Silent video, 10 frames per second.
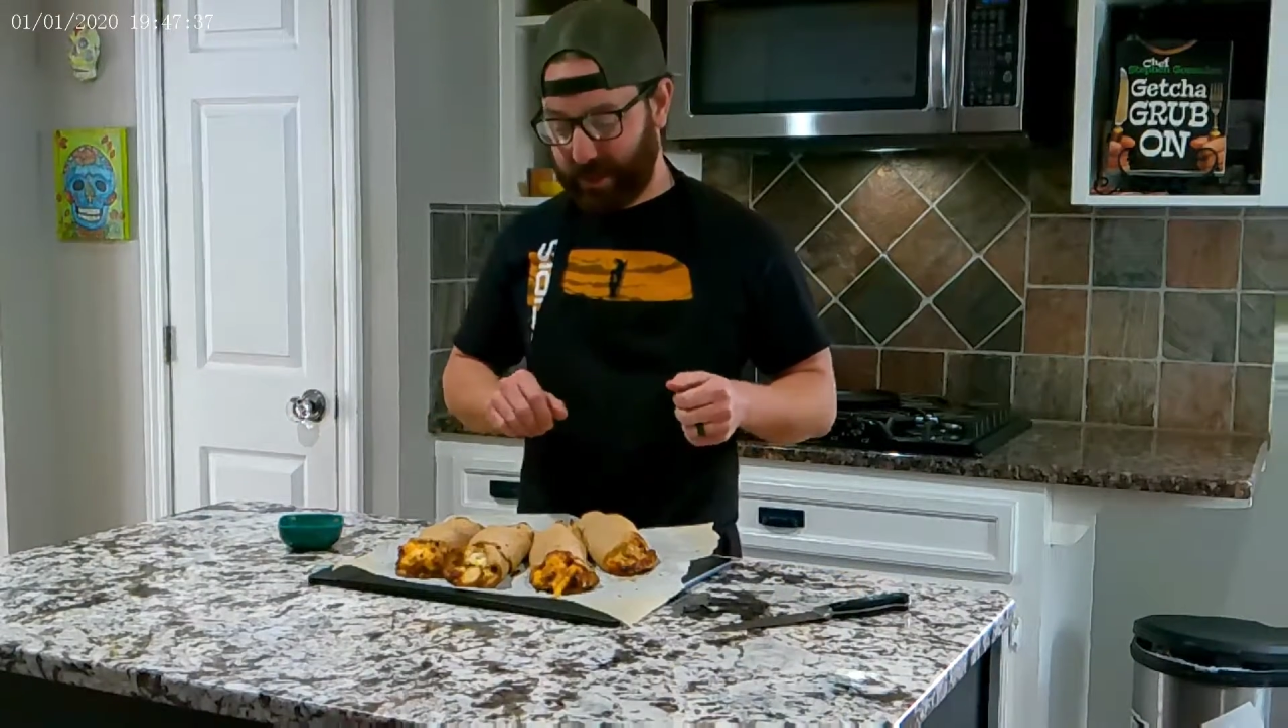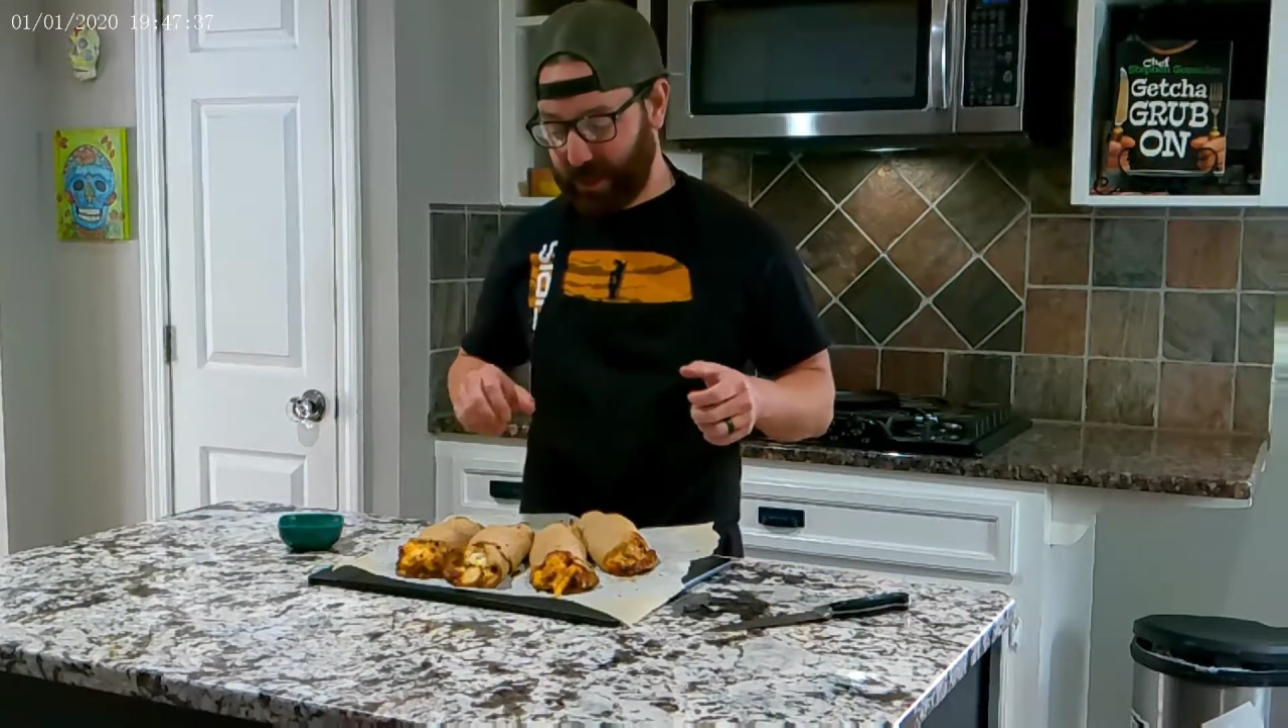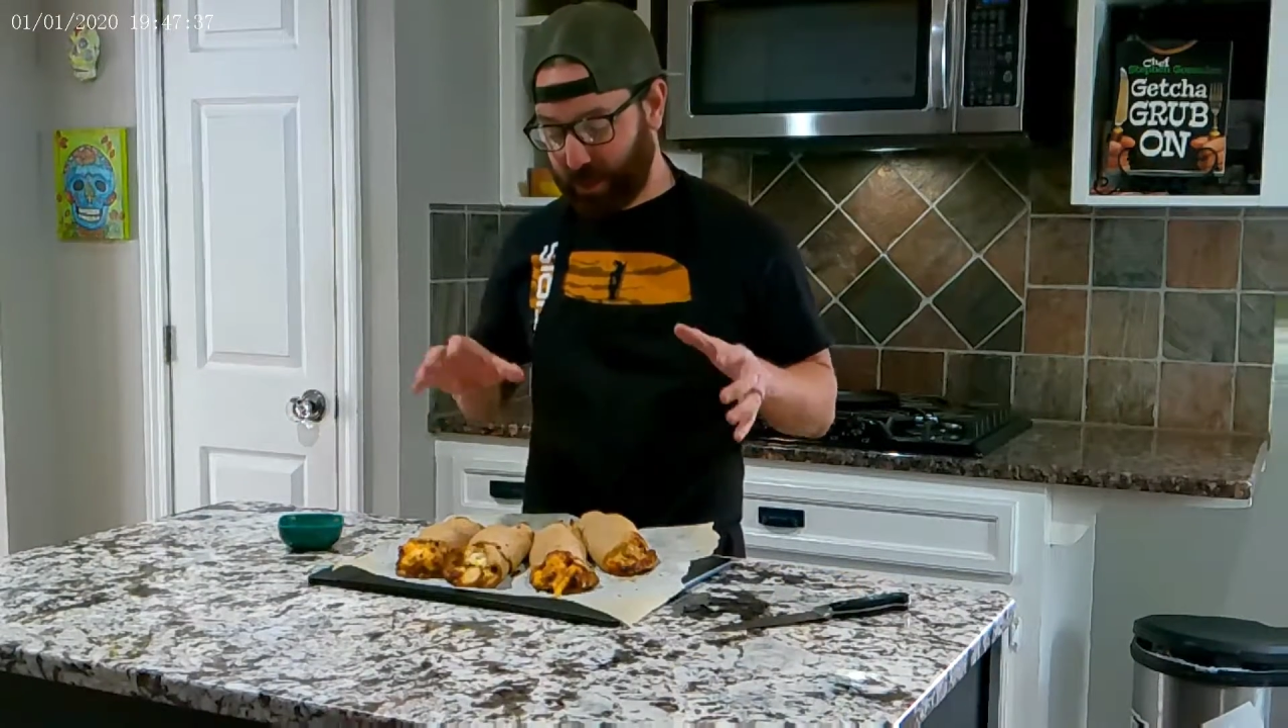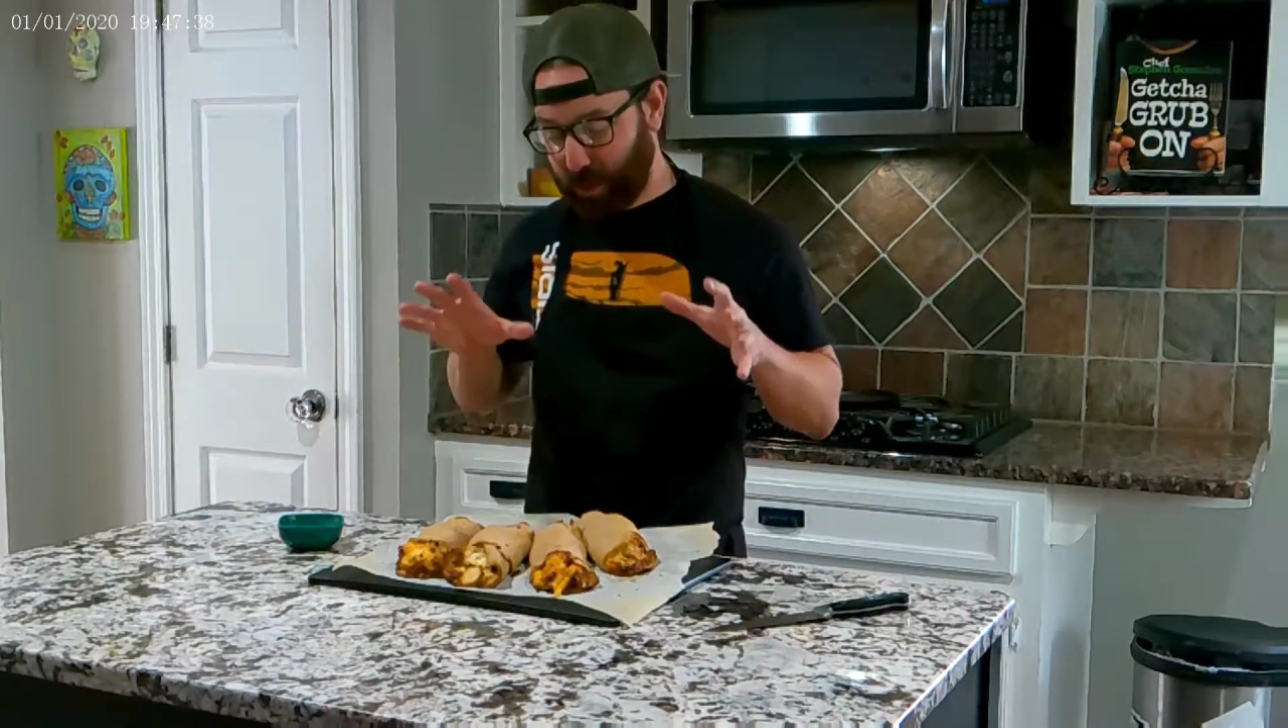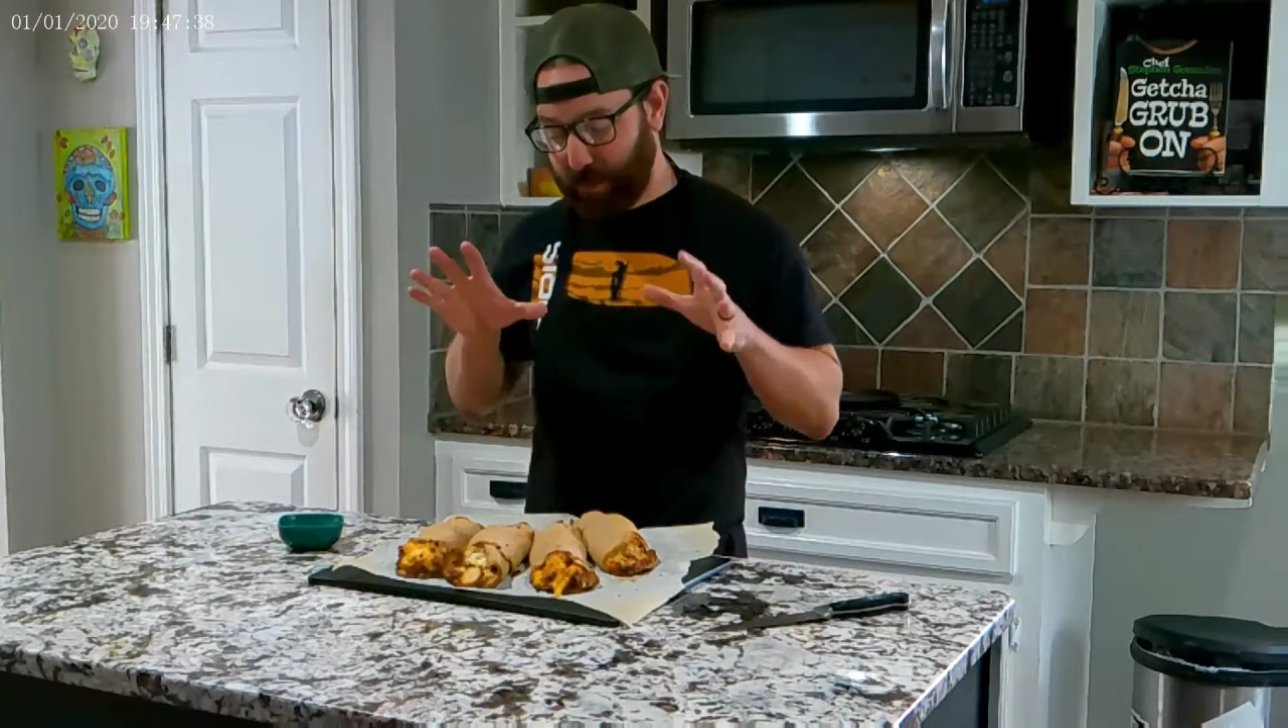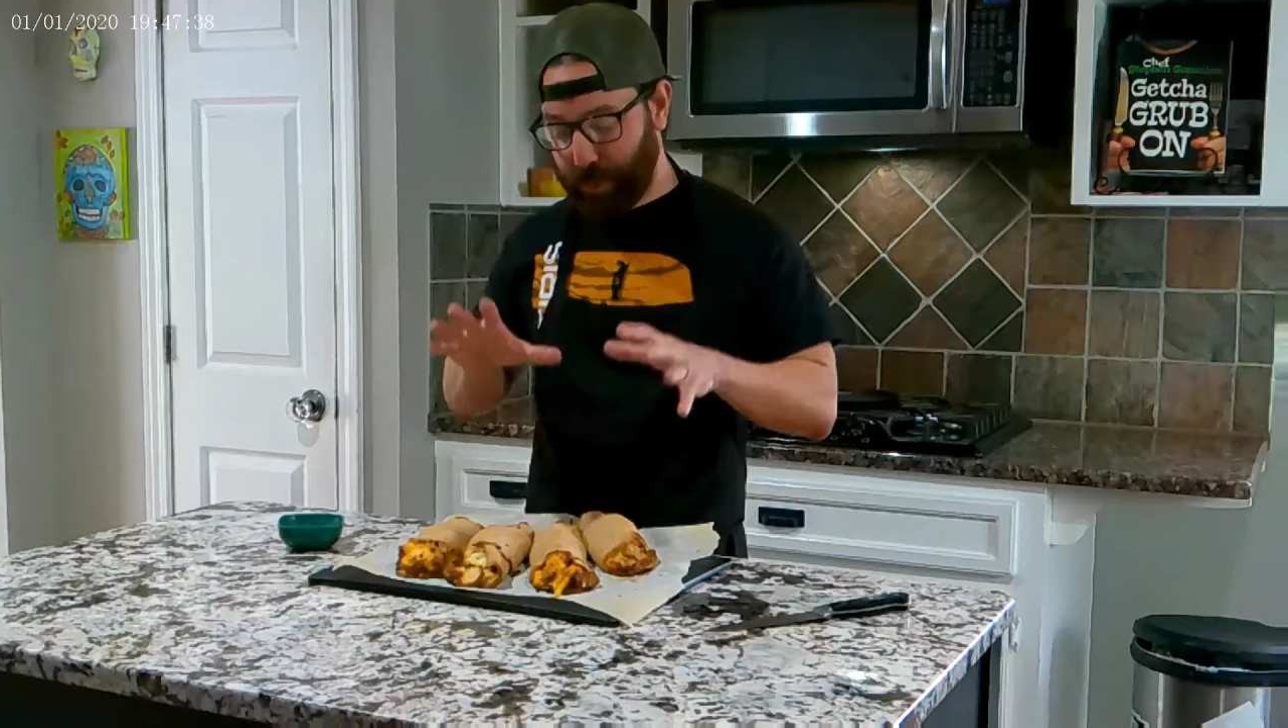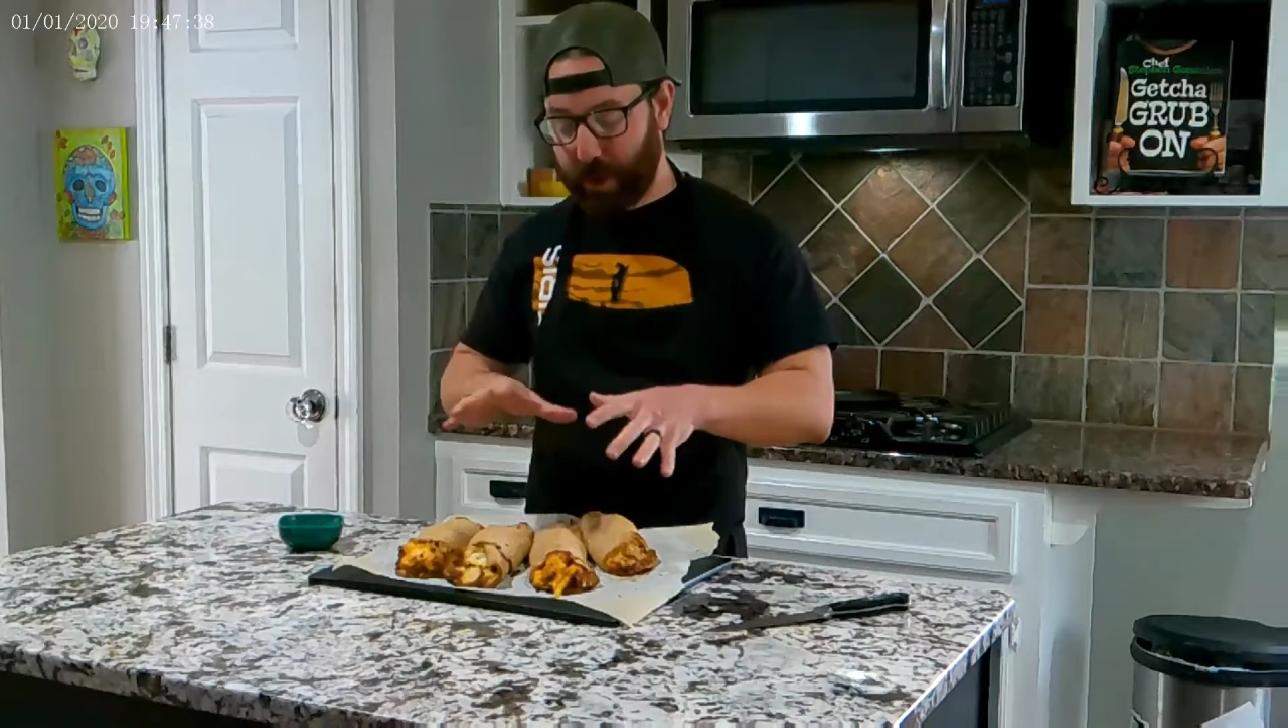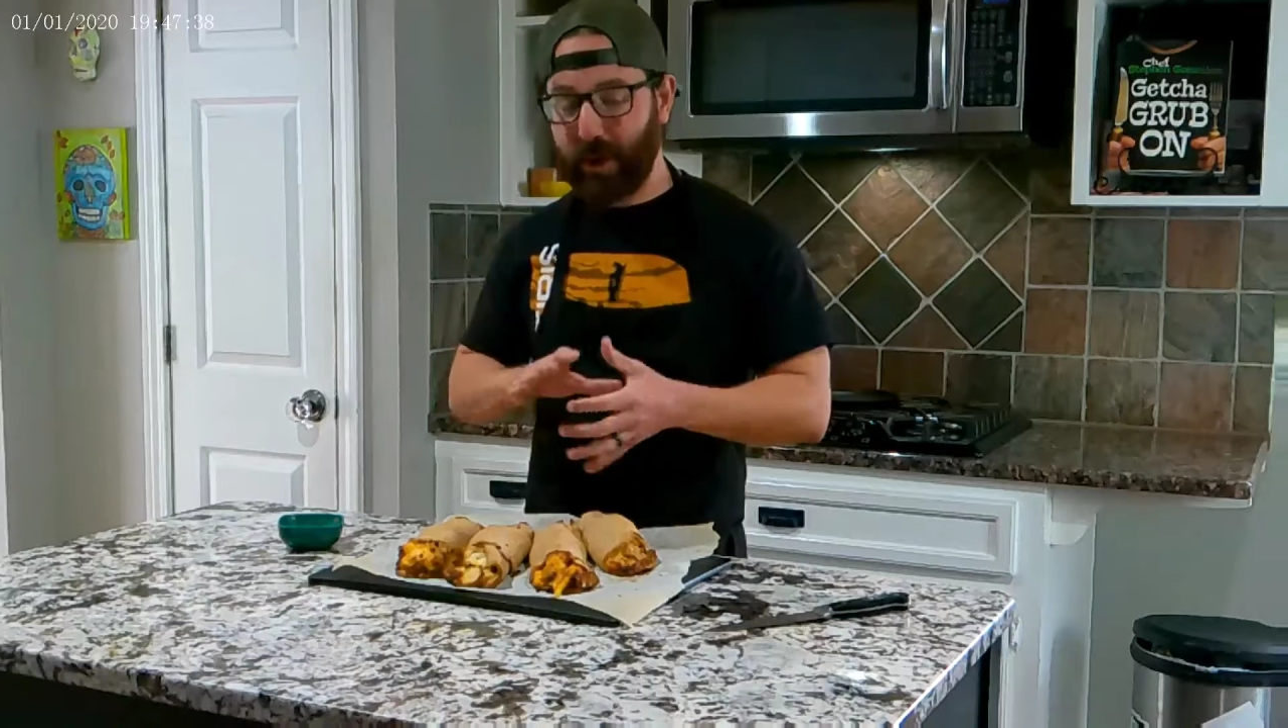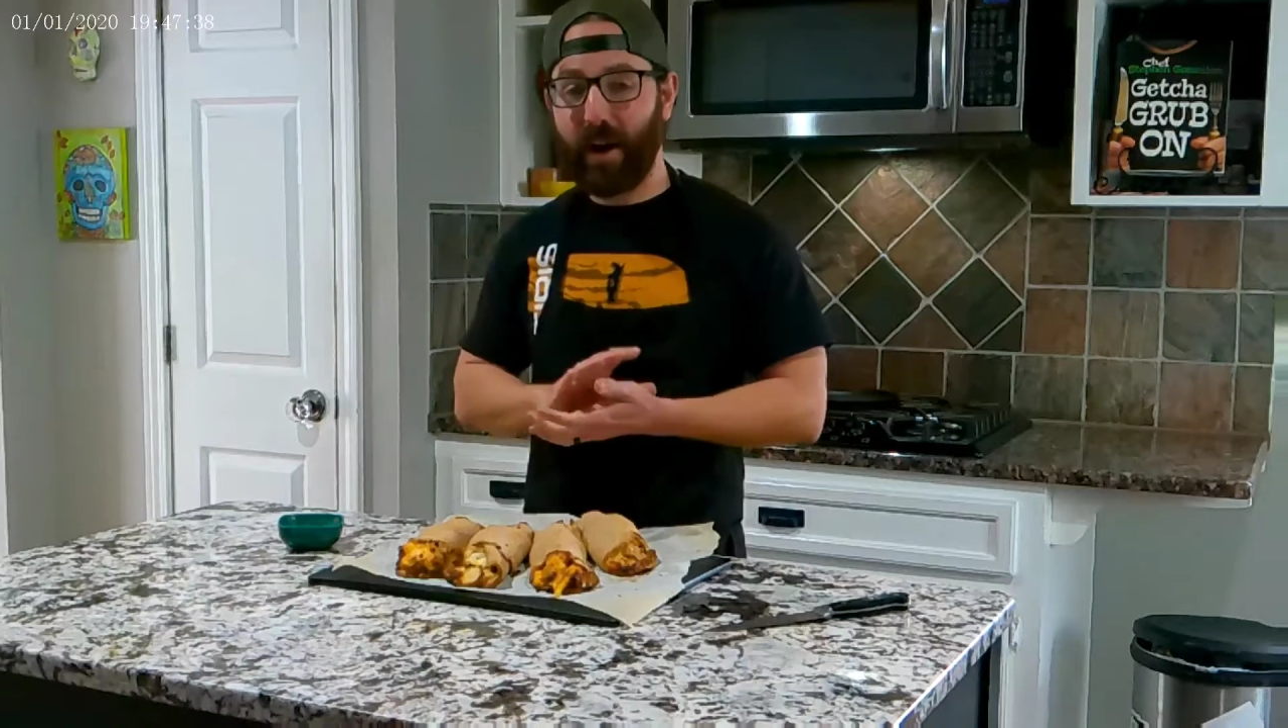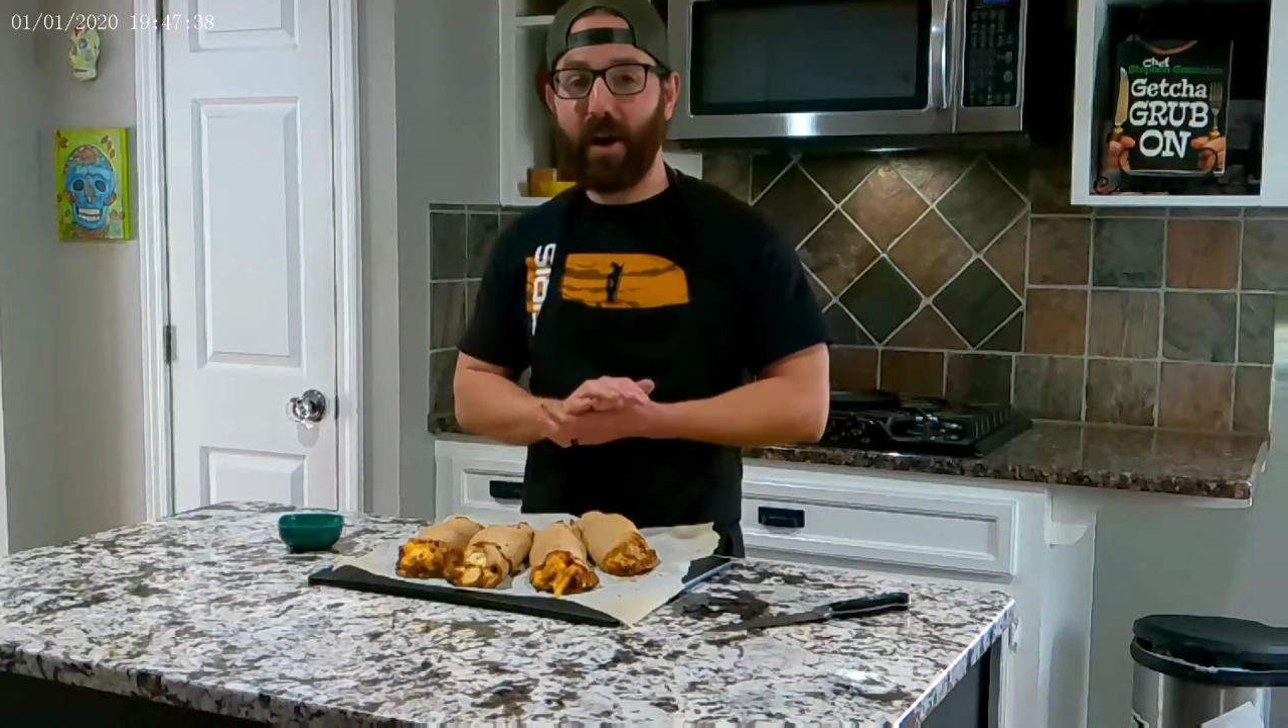since we put